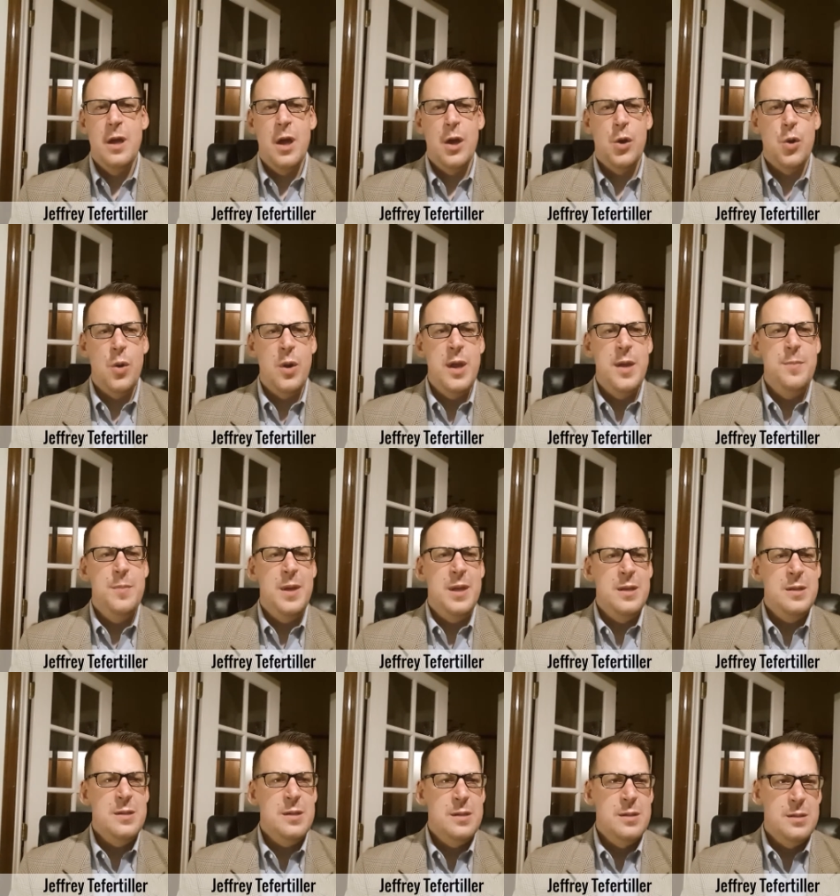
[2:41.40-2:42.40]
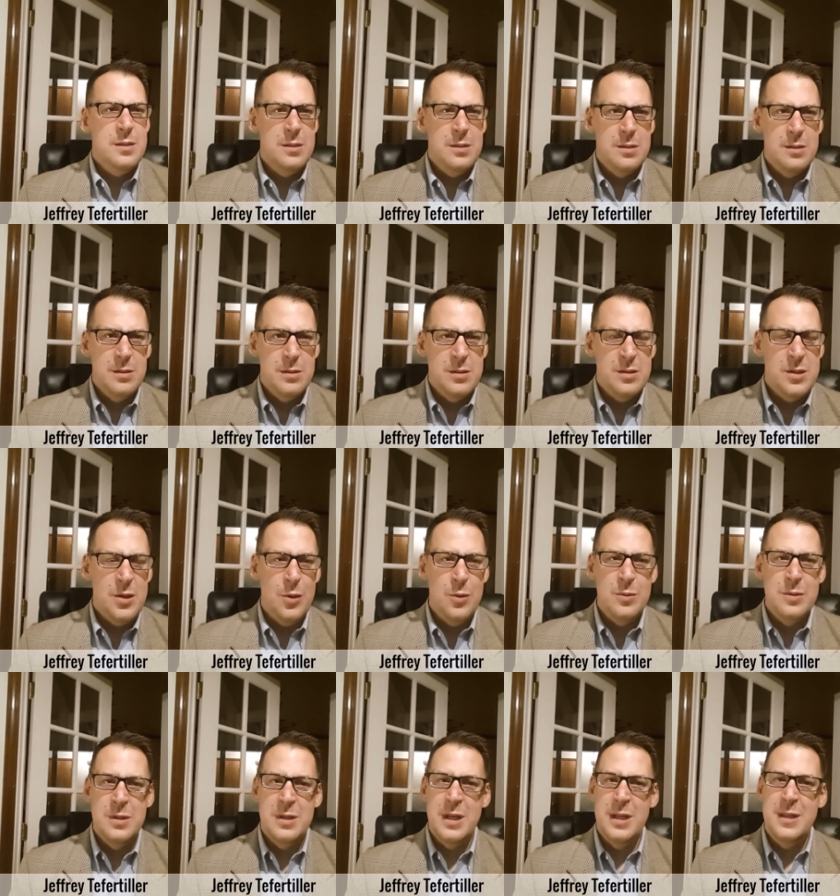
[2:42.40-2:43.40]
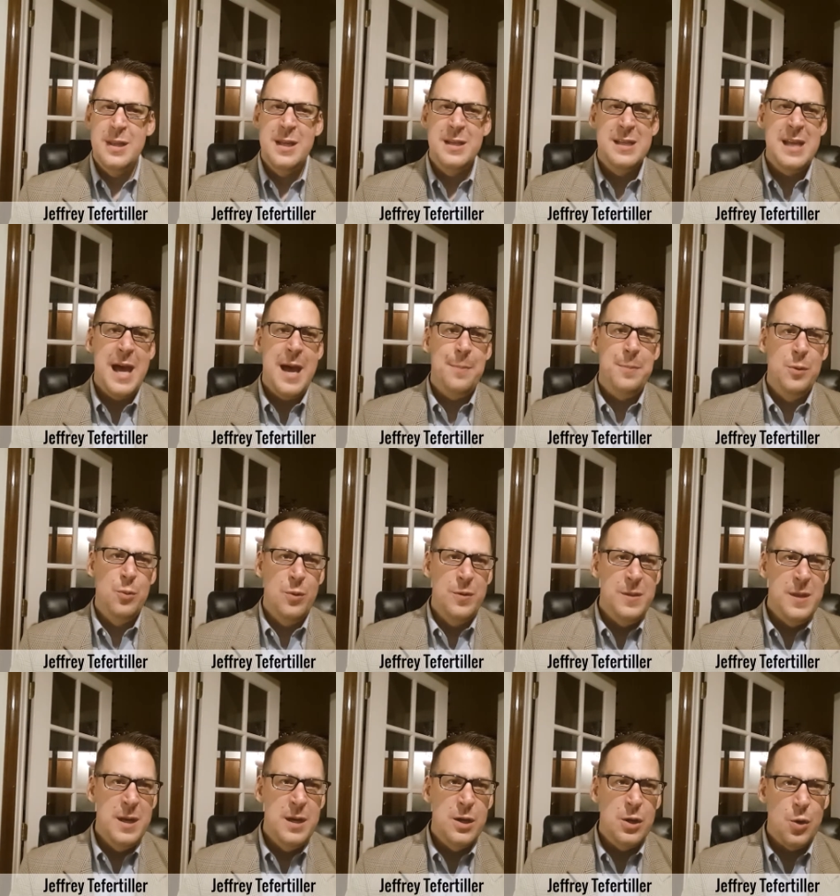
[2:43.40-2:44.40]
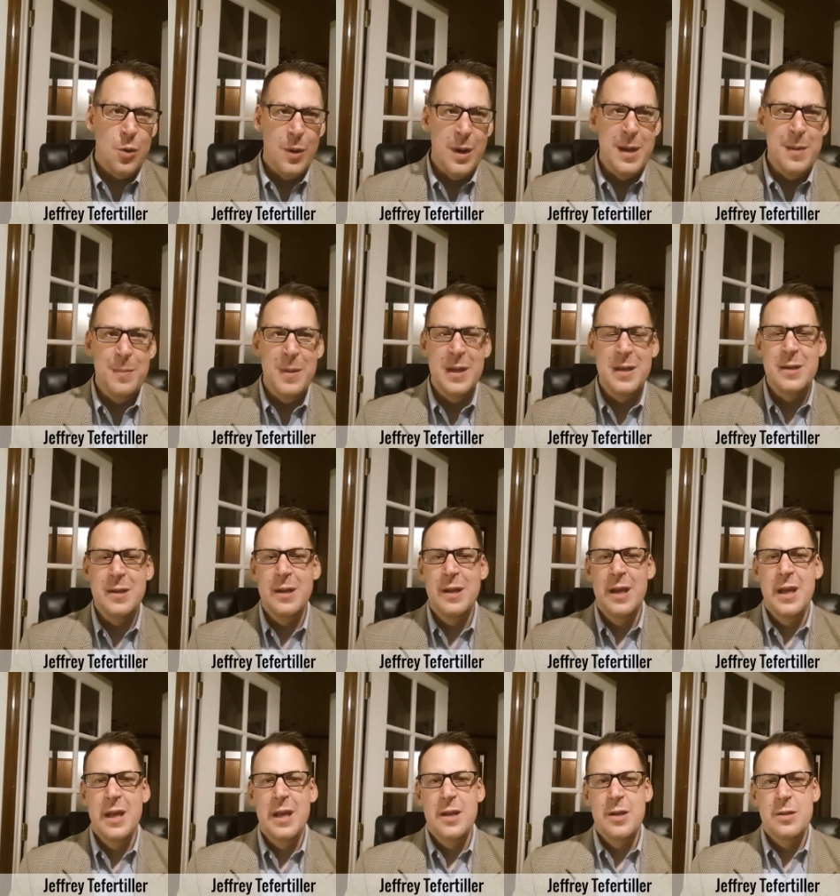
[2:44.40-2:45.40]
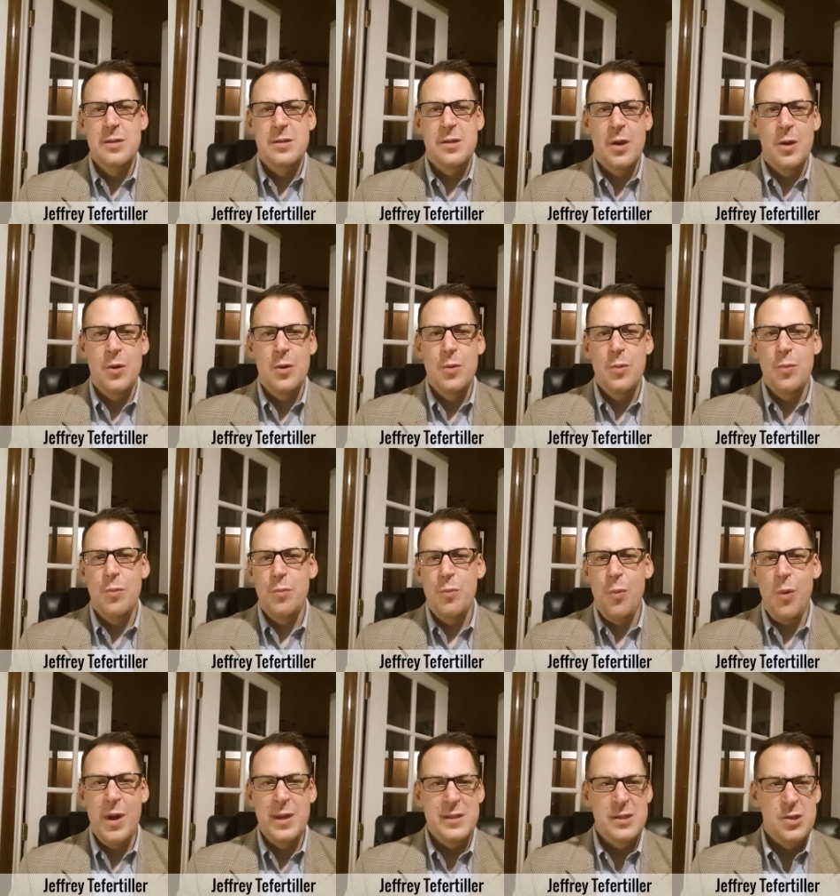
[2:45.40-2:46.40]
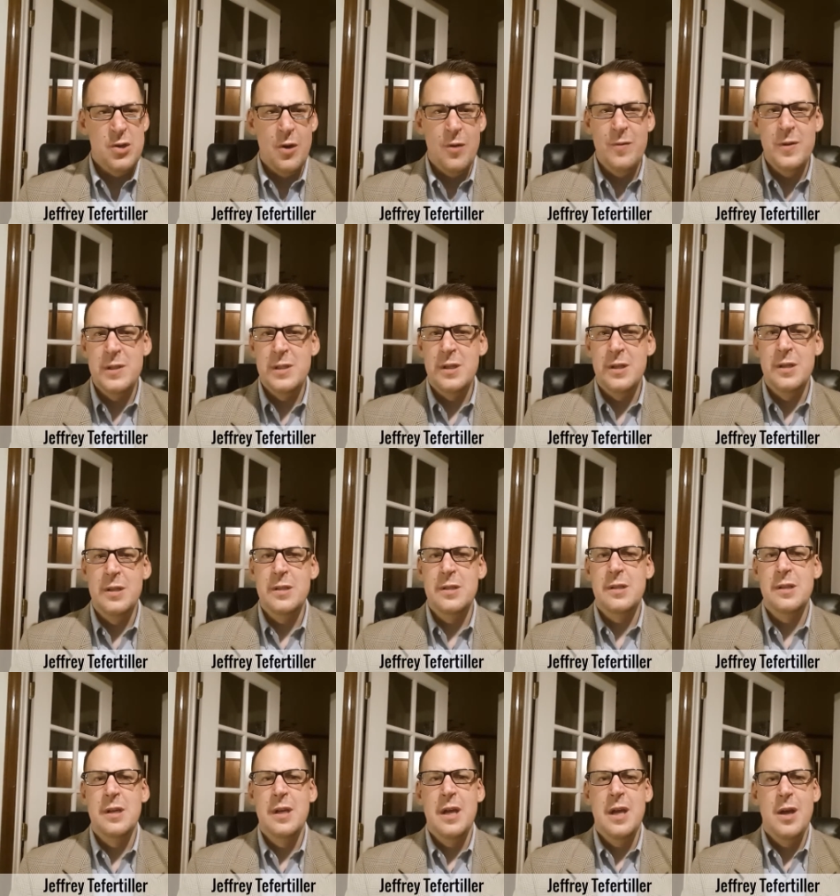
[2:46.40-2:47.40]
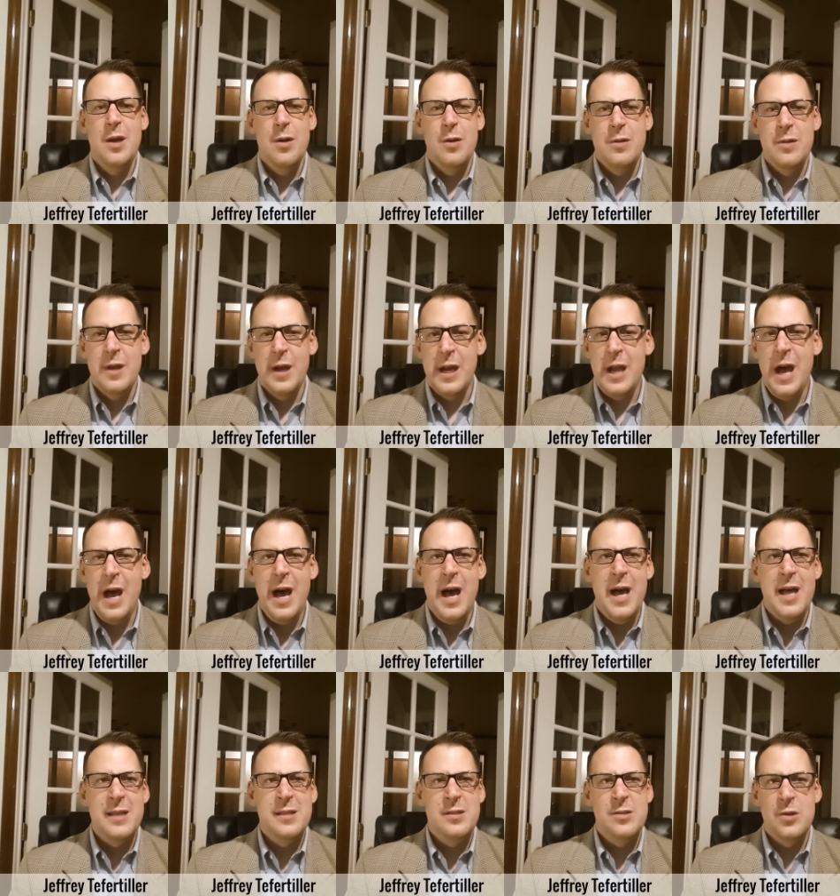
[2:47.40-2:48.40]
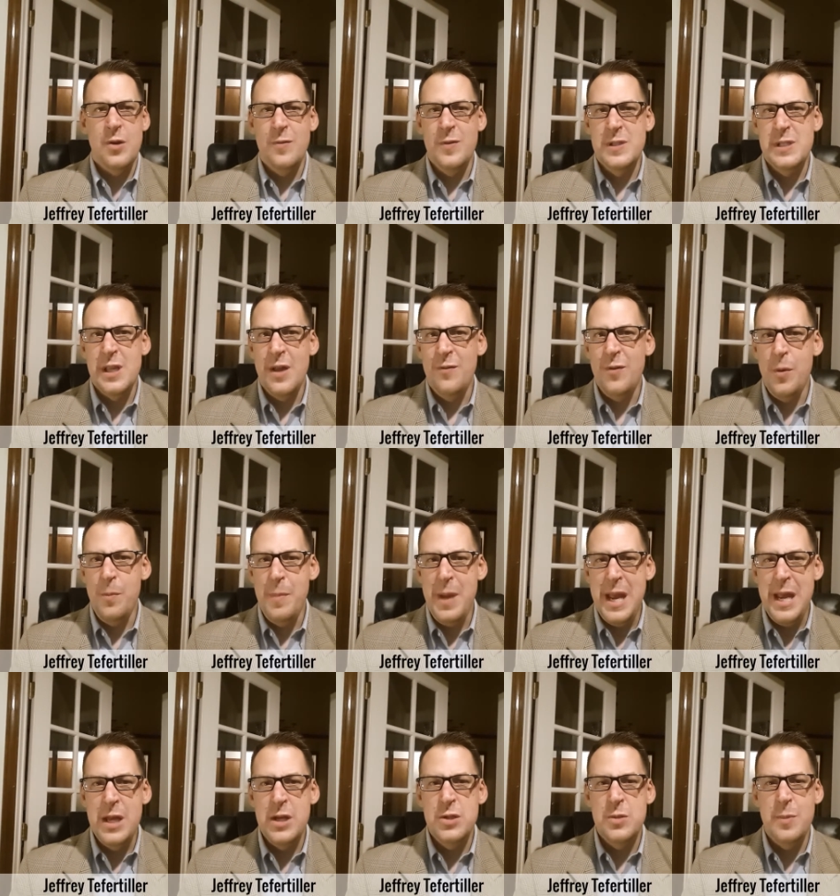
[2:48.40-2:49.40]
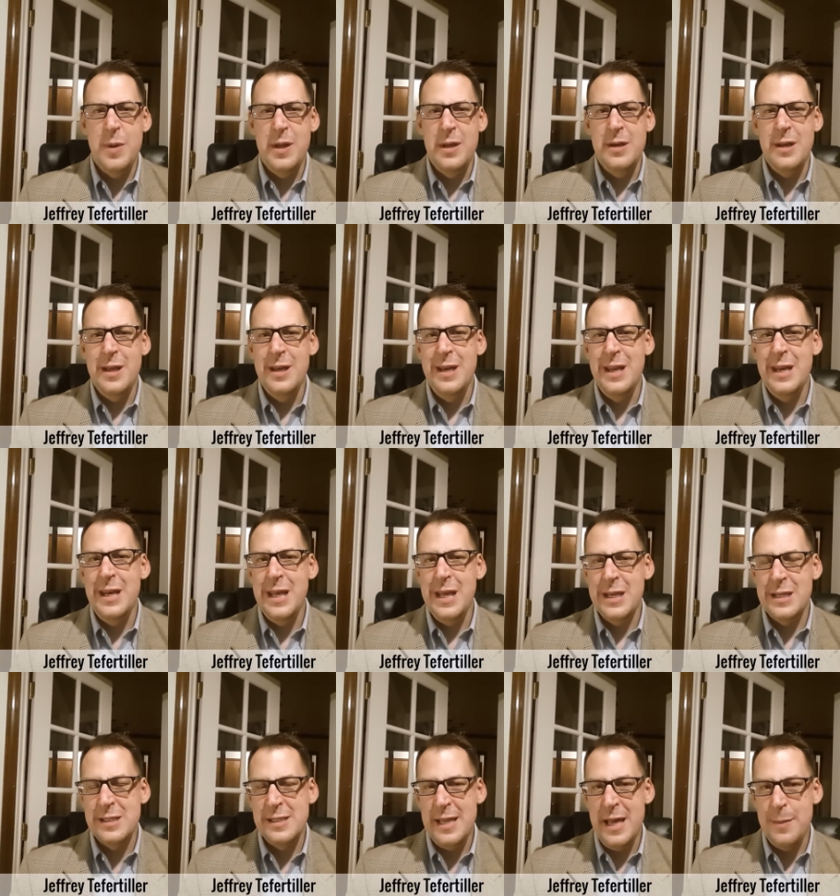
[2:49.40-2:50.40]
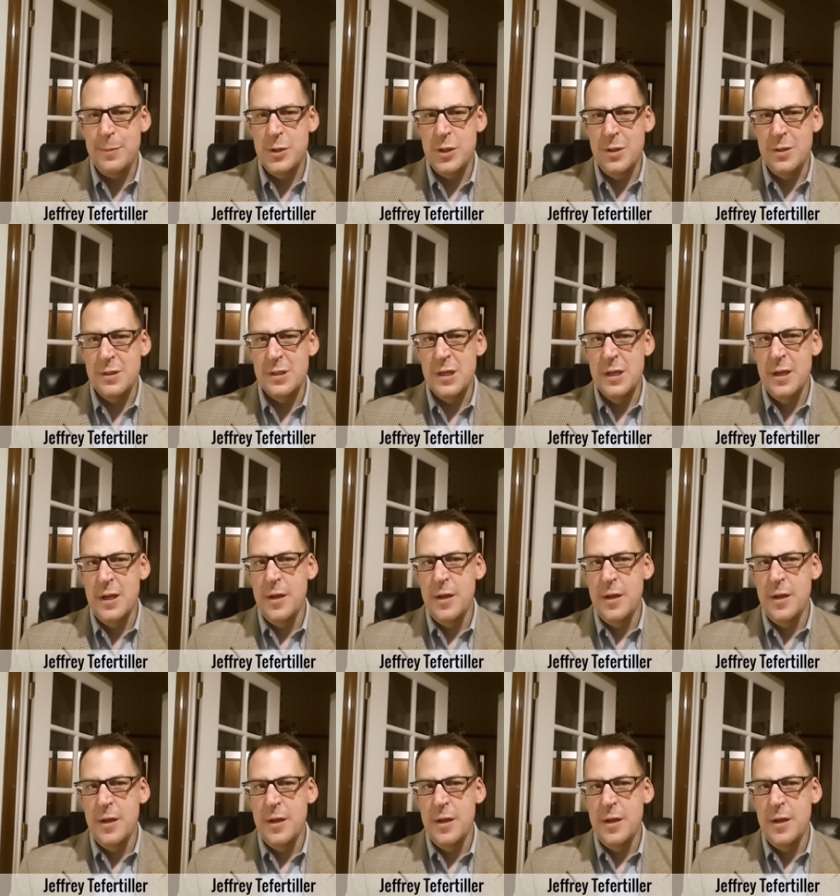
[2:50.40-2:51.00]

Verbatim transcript: Agreement. So, did this happen within agreement? So, what services, the cost, service level management, and any exceptions.